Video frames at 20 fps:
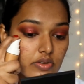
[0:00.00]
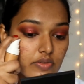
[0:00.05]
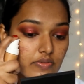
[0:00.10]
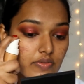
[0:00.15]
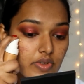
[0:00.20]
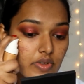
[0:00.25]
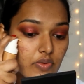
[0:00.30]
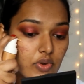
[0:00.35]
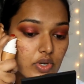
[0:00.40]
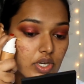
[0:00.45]

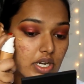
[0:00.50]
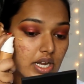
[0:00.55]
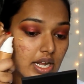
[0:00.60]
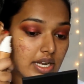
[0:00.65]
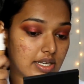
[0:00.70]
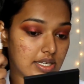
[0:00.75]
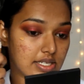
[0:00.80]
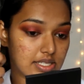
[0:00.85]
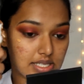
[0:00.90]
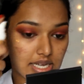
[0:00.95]
we wouldn't
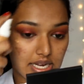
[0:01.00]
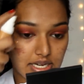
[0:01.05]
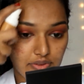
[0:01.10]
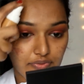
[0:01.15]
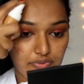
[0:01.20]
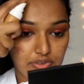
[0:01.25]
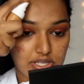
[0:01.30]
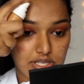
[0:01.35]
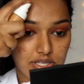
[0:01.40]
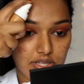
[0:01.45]
understand
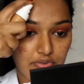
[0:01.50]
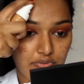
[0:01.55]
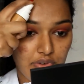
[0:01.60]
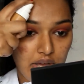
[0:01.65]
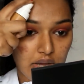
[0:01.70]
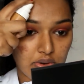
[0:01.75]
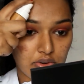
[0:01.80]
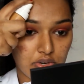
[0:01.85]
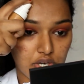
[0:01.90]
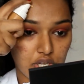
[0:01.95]
if it's the
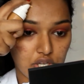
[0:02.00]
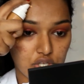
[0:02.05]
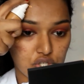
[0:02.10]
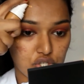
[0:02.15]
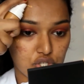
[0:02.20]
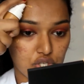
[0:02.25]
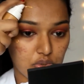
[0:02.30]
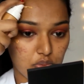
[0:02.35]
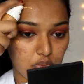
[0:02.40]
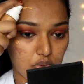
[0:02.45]

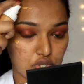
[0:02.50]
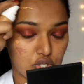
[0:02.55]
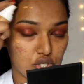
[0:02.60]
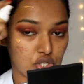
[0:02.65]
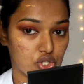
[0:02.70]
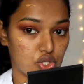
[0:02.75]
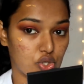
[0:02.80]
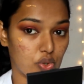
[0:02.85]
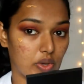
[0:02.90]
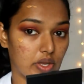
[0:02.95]
foundation which
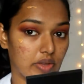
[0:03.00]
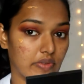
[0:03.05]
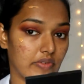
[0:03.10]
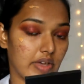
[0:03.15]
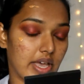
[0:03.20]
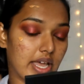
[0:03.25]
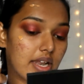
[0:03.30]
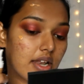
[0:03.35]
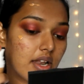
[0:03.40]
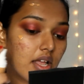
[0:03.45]
is doing
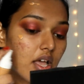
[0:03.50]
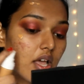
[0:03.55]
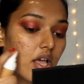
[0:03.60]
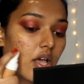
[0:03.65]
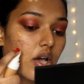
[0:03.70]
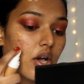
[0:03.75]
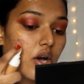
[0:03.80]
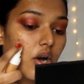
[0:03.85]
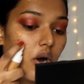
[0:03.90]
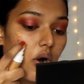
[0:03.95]
well
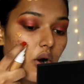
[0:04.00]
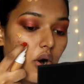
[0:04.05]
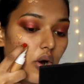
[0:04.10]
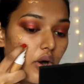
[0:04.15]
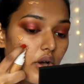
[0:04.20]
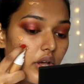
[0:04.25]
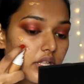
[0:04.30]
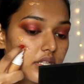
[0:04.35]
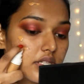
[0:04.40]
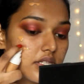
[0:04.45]

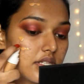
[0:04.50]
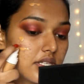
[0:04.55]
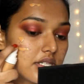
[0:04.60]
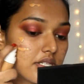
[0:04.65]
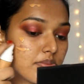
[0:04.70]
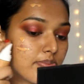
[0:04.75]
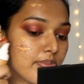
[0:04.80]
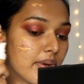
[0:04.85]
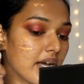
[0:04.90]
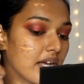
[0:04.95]
or it's the
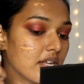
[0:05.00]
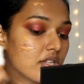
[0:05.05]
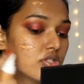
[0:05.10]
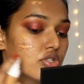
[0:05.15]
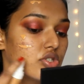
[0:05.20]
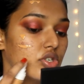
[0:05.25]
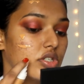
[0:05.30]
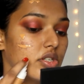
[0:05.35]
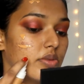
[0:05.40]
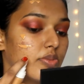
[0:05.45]
sponge
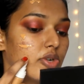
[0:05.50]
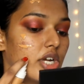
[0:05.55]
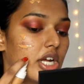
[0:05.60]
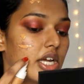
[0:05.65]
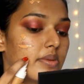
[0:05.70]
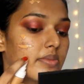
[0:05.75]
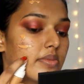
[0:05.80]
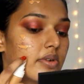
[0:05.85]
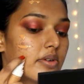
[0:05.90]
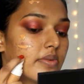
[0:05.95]
or the
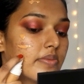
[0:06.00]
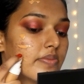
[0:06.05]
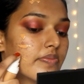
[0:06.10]
primer.